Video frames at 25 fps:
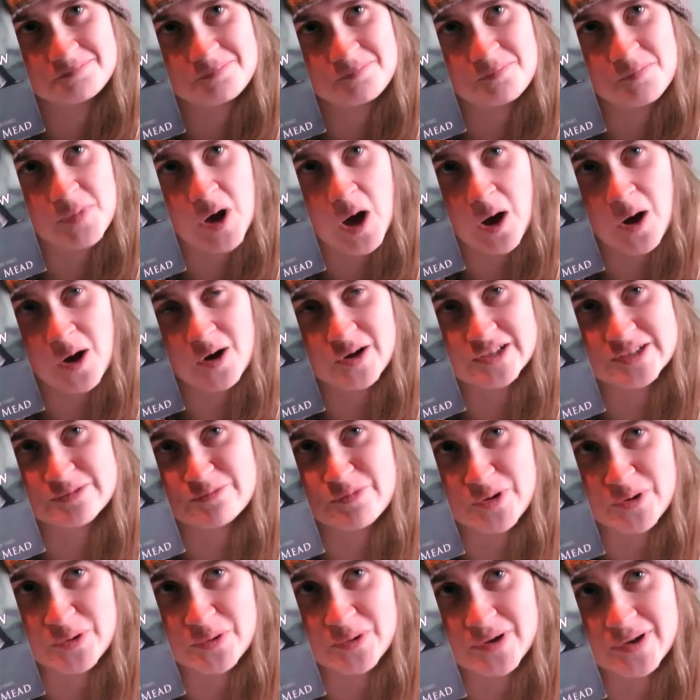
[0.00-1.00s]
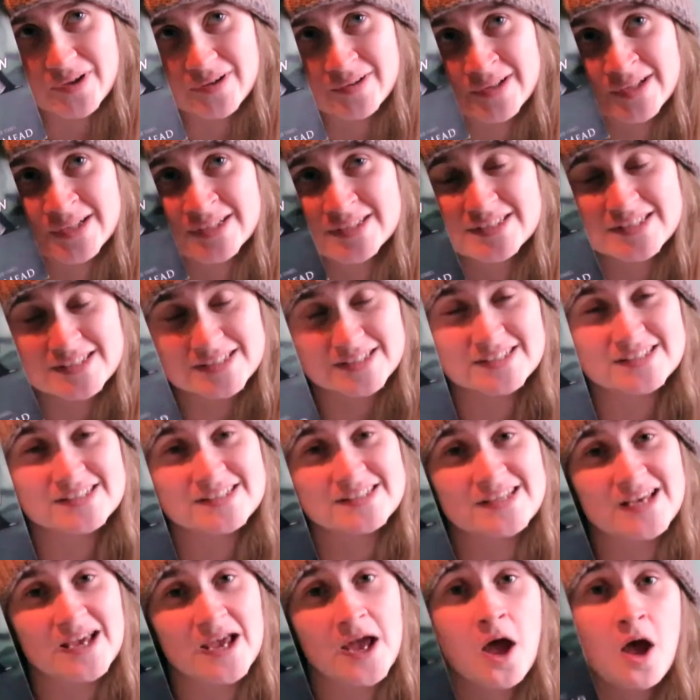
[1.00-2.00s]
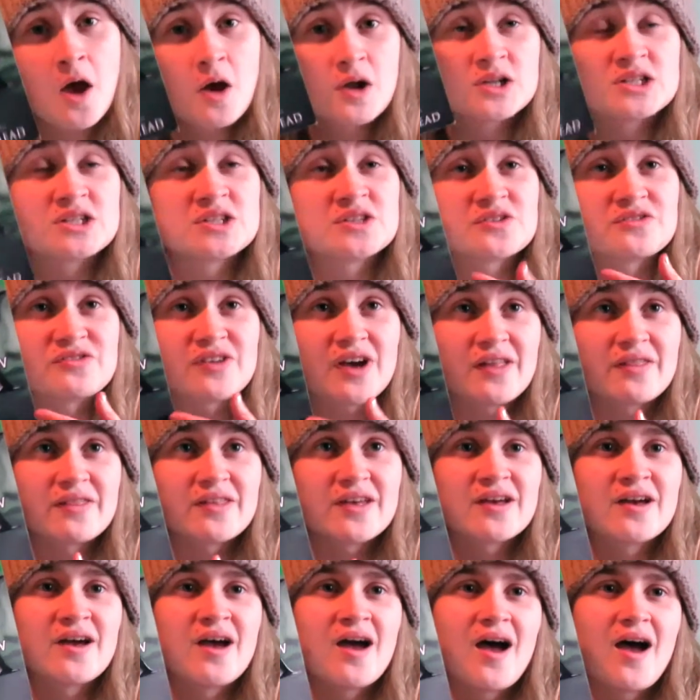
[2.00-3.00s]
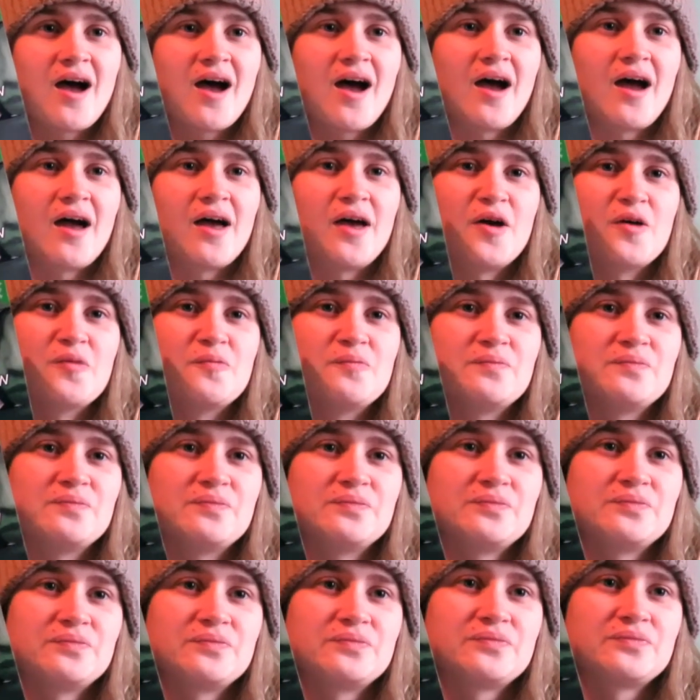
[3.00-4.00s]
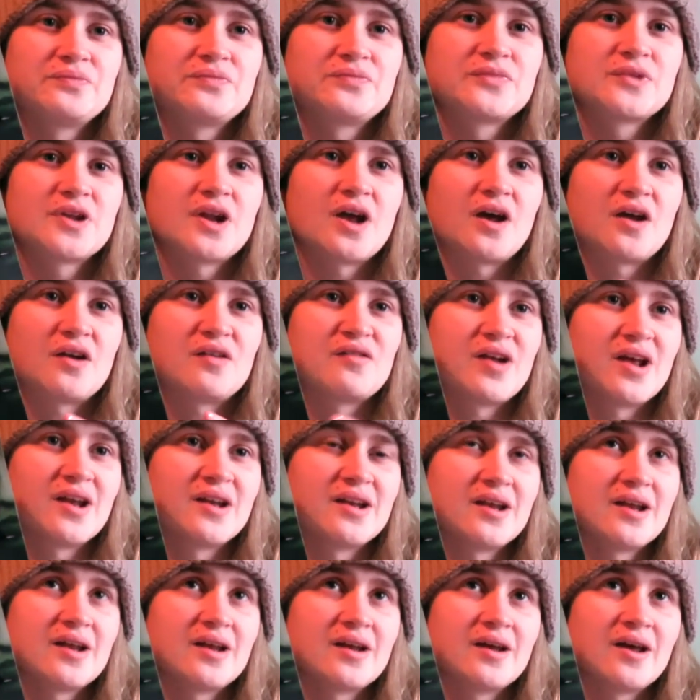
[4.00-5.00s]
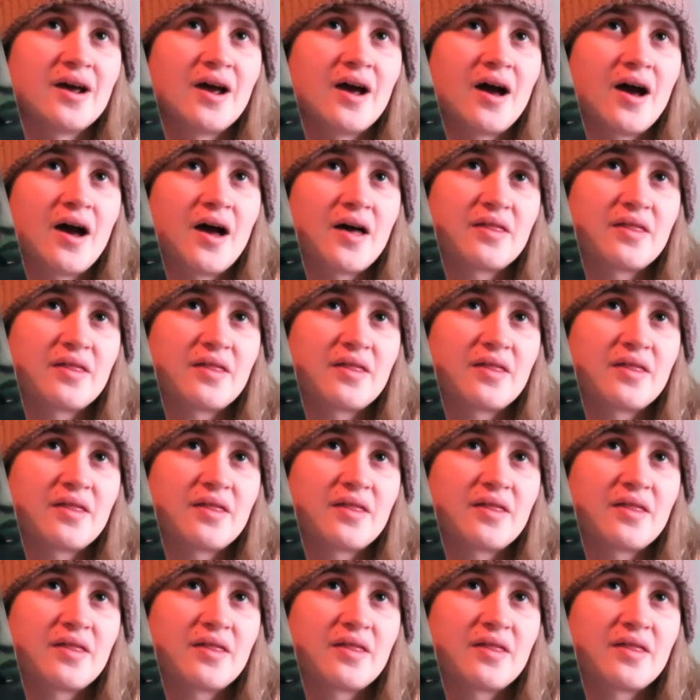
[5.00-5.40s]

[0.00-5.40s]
my heart's broken to this day. To the fact that I read it. I